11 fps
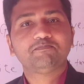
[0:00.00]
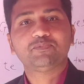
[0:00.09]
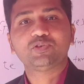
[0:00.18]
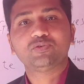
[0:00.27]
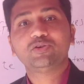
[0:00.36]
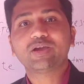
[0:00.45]

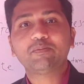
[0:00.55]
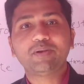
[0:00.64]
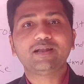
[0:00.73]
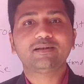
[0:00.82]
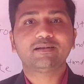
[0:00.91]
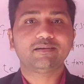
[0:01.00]
So you can
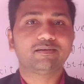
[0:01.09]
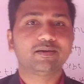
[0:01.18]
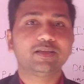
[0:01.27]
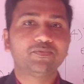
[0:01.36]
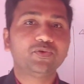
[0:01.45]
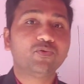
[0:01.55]
plan
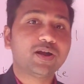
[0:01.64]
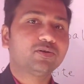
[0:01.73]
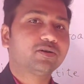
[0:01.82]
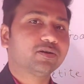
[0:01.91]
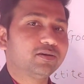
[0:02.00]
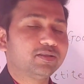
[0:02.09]
if you want
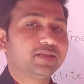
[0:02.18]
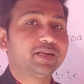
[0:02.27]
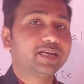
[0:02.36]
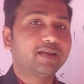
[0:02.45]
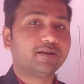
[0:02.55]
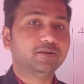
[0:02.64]

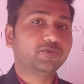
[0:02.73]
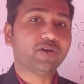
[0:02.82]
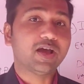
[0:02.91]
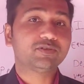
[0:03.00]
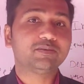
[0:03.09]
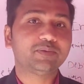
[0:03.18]
if you
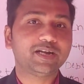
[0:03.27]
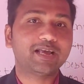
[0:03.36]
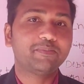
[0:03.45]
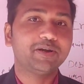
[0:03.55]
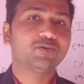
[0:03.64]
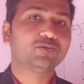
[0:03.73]
have some
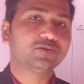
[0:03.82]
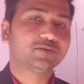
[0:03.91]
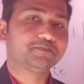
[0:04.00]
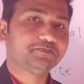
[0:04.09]
retirement goals.